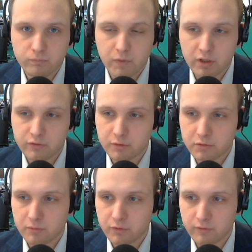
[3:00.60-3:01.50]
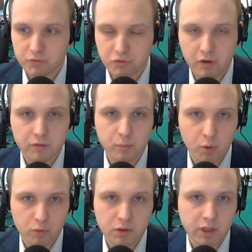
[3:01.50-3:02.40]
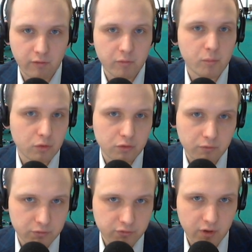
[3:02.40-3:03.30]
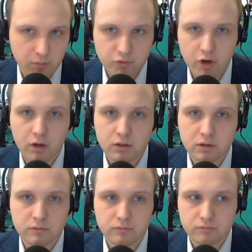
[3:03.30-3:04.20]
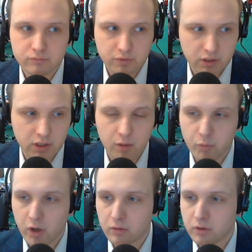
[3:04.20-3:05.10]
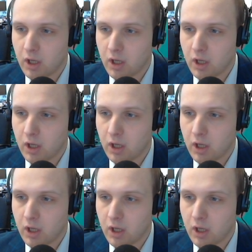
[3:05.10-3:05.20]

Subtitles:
and sometimes even drawing both and having both on the same chart can help you out.